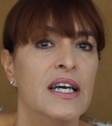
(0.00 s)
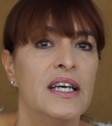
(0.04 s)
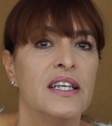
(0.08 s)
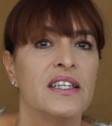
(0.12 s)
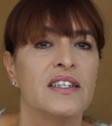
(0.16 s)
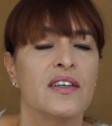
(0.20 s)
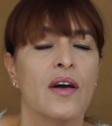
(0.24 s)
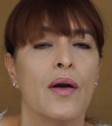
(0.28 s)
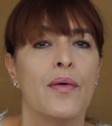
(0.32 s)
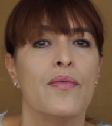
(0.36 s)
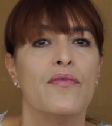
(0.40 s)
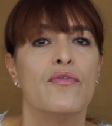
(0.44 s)

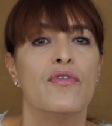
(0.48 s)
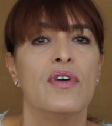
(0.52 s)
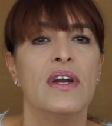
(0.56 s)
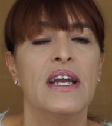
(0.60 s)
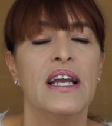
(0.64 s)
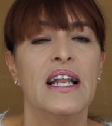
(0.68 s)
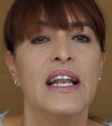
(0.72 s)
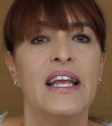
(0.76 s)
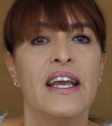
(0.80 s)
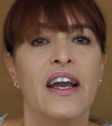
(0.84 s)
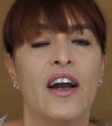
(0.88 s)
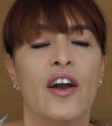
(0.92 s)
So I'm
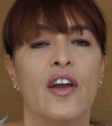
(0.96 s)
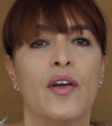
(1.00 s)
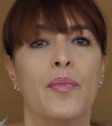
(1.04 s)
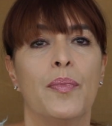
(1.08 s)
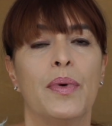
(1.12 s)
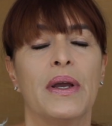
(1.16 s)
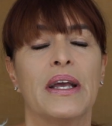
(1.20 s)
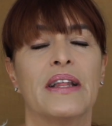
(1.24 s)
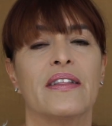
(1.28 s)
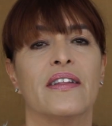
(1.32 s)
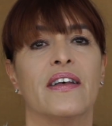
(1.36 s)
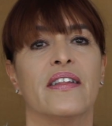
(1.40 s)
really
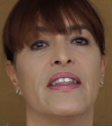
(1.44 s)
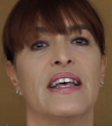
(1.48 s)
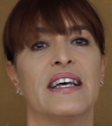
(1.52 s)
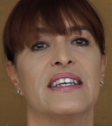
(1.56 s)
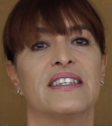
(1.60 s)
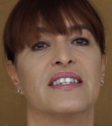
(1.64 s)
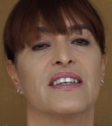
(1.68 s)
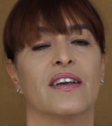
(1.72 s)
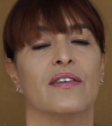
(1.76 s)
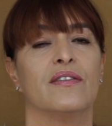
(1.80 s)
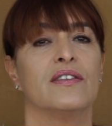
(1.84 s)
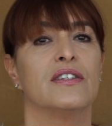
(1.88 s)
hoping that
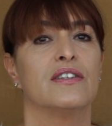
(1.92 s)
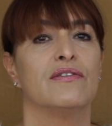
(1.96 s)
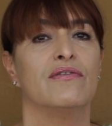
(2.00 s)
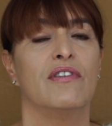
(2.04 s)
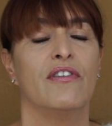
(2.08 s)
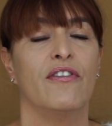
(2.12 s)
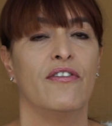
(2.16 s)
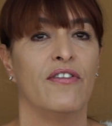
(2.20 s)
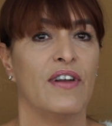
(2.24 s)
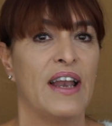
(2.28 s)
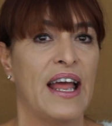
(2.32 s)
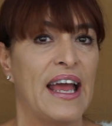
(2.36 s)
that's going to
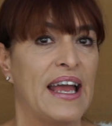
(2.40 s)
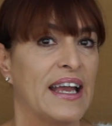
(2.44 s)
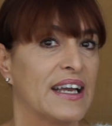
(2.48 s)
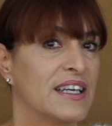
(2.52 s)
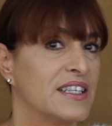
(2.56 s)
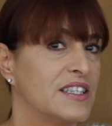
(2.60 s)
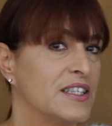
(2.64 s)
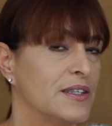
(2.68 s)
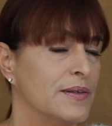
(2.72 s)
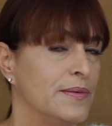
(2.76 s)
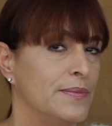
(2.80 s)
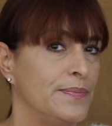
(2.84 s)

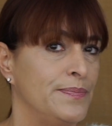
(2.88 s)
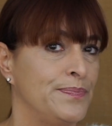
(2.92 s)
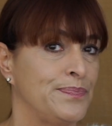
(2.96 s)
reflect,